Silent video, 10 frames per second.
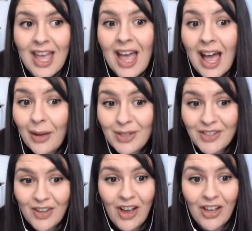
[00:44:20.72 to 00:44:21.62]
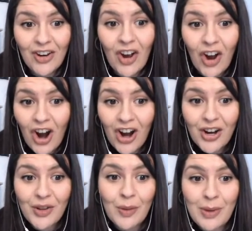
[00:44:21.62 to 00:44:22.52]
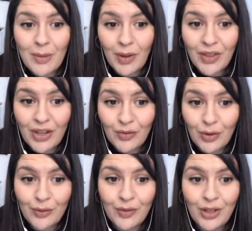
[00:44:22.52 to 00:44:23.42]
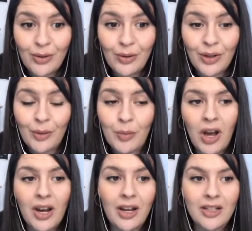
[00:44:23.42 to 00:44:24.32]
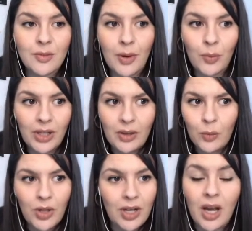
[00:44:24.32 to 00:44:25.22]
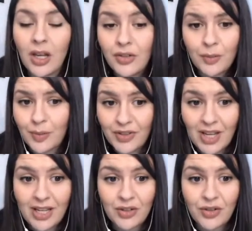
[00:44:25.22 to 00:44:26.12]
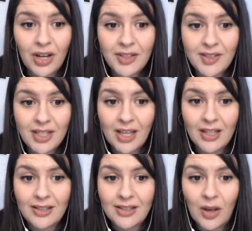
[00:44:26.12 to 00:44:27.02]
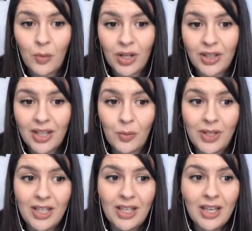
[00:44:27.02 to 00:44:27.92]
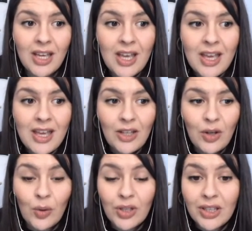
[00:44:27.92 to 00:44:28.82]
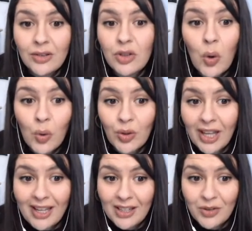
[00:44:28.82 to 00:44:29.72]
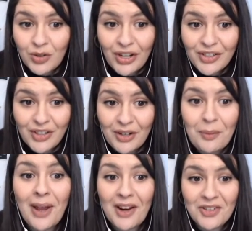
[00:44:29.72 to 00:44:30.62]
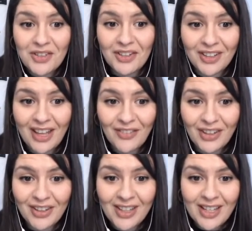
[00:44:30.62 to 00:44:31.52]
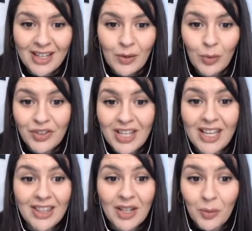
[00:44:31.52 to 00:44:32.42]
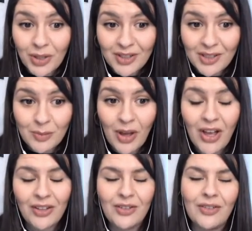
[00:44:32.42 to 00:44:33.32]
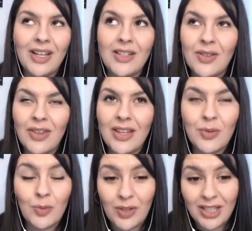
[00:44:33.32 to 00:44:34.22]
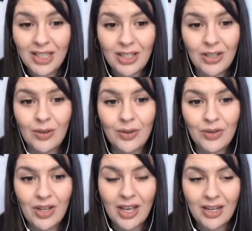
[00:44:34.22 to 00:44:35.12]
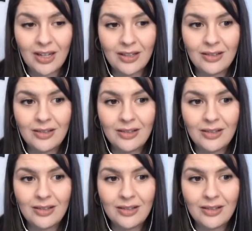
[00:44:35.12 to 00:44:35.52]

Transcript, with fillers: Amazon are the people that review their products, but will 100% trust in someone that we, you know, know, like, and trust on a personal level. We'll take their word as bond, right? So that's really huge. And I,